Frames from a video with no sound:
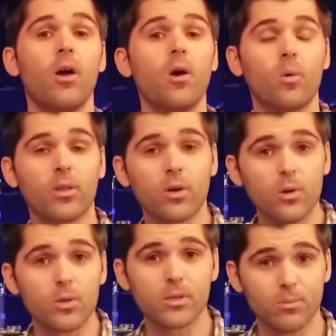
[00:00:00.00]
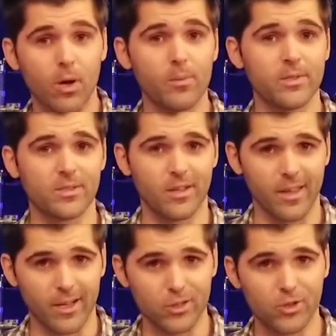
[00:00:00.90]
One of the coolest moments of
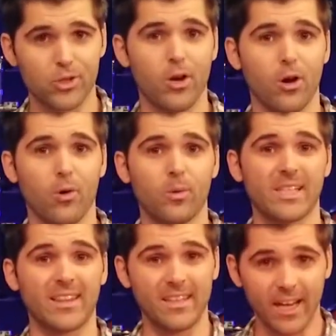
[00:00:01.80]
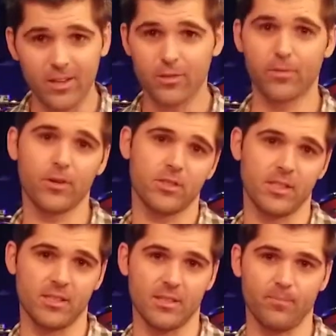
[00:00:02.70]
that show was at the end of the first
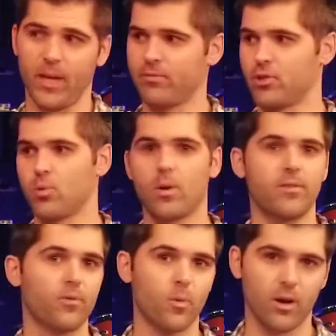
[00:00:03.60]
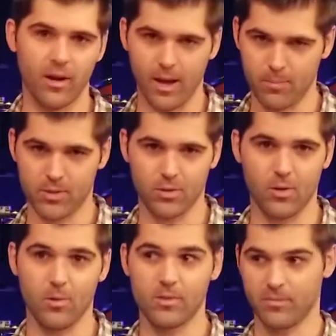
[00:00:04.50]
season, after 24
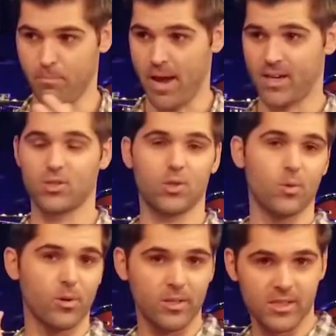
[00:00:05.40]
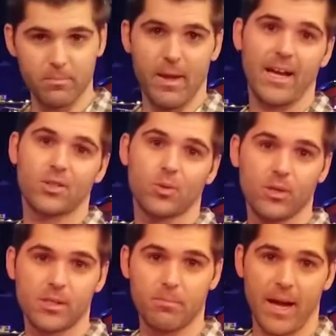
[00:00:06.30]
episodes of backstories and
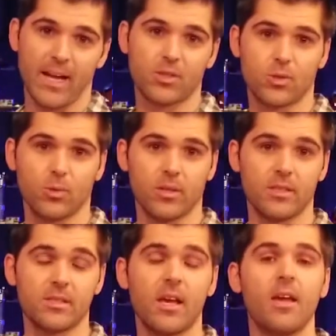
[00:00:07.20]
backstories and backstories,